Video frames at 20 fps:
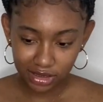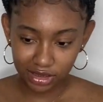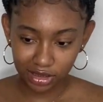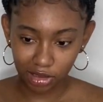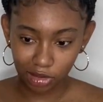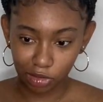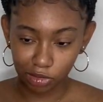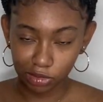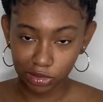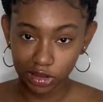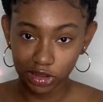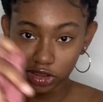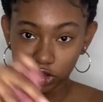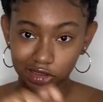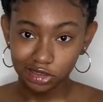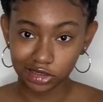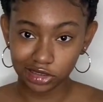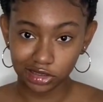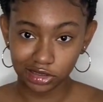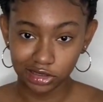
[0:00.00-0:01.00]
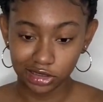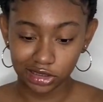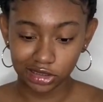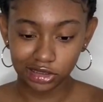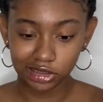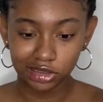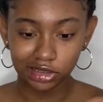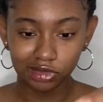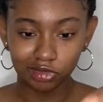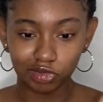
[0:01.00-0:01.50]
So yeah,
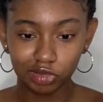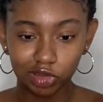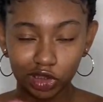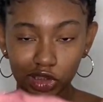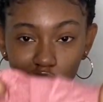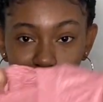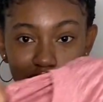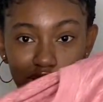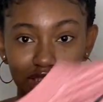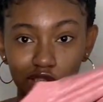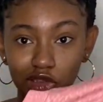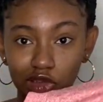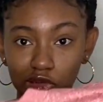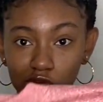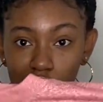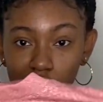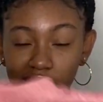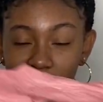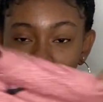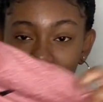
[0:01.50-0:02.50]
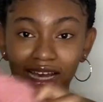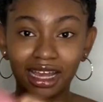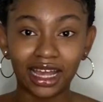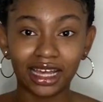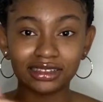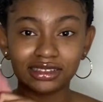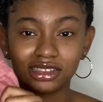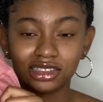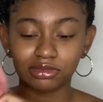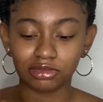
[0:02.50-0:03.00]
this is really cute. And I
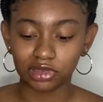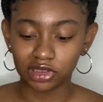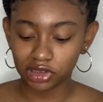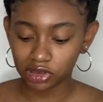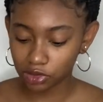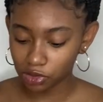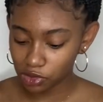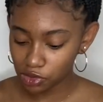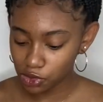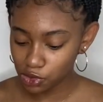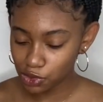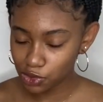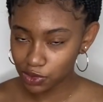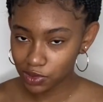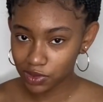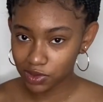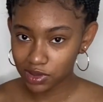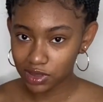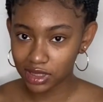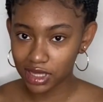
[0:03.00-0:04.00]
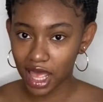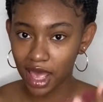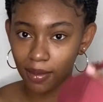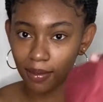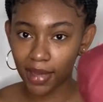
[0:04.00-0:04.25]
got some shoes that